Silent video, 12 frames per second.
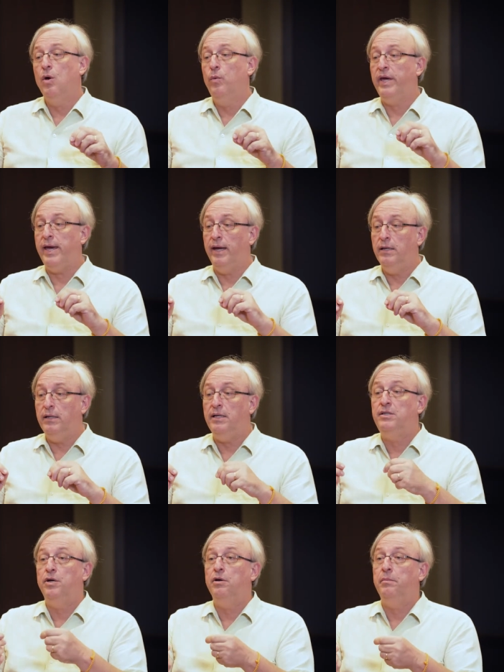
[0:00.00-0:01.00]
we can
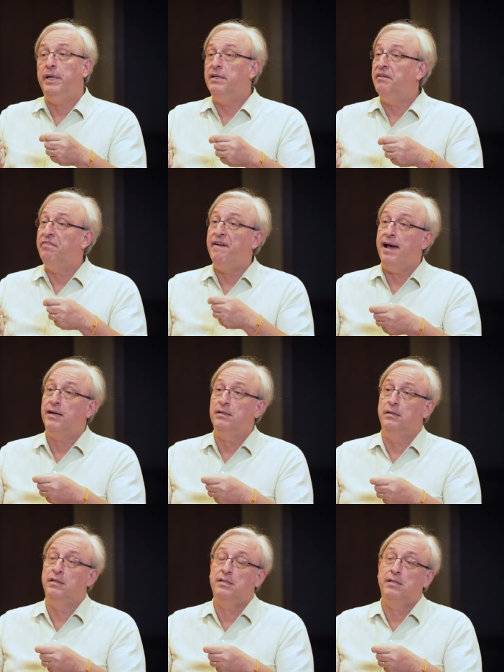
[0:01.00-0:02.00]
determine the
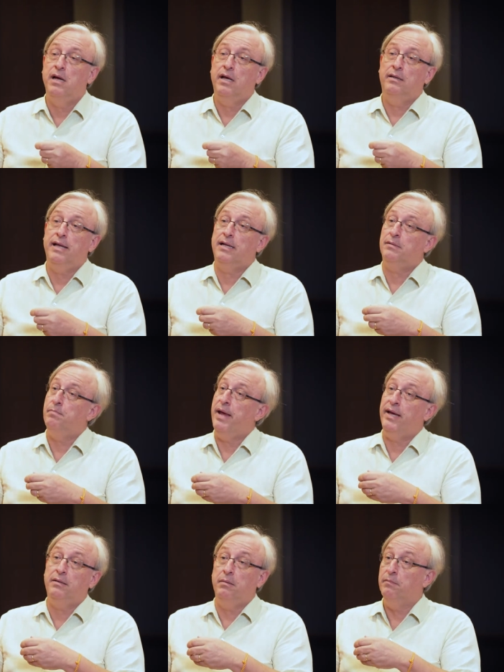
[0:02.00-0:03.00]
factors that
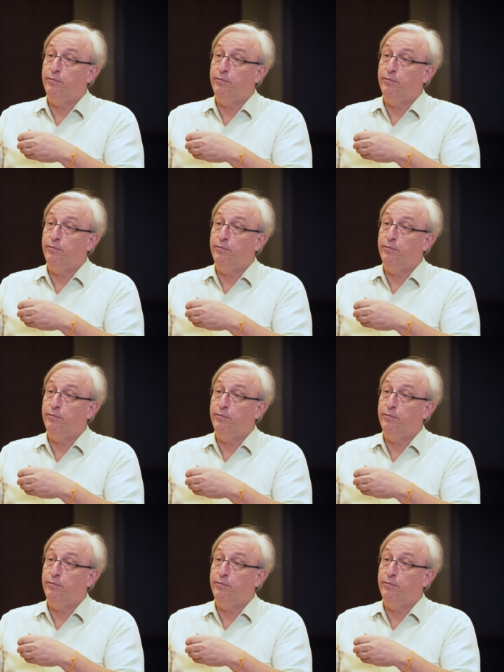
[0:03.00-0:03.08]
make them,